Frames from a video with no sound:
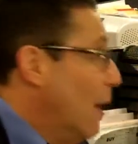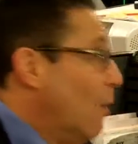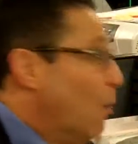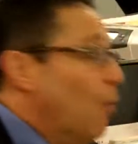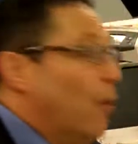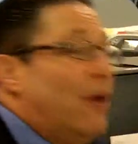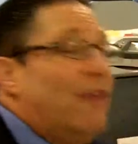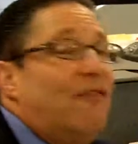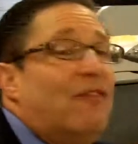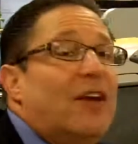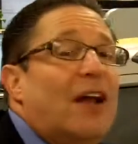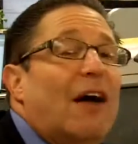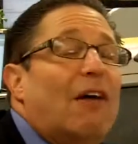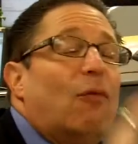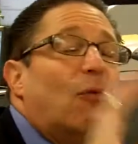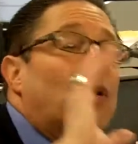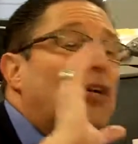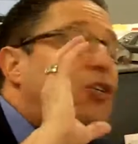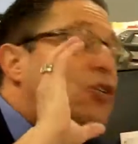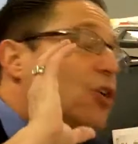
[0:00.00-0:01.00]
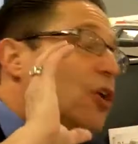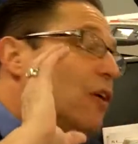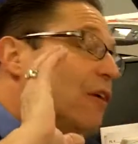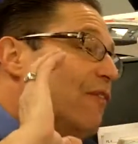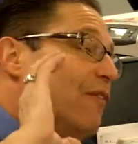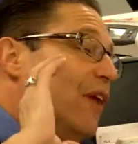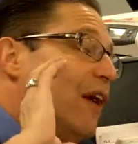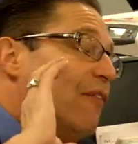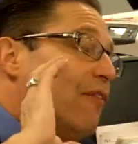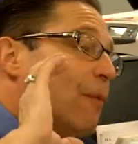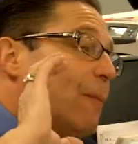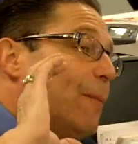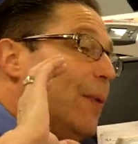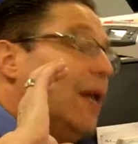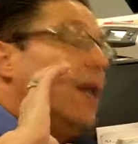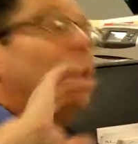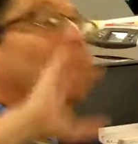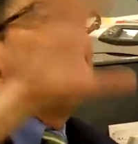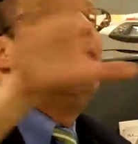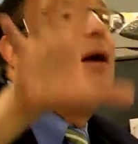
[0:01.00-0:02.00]
We've ne- we should have never
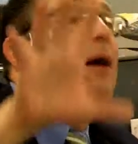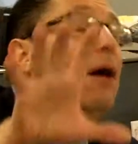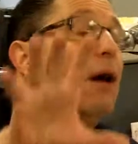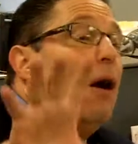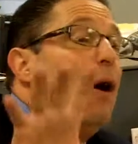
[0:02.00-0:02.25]
been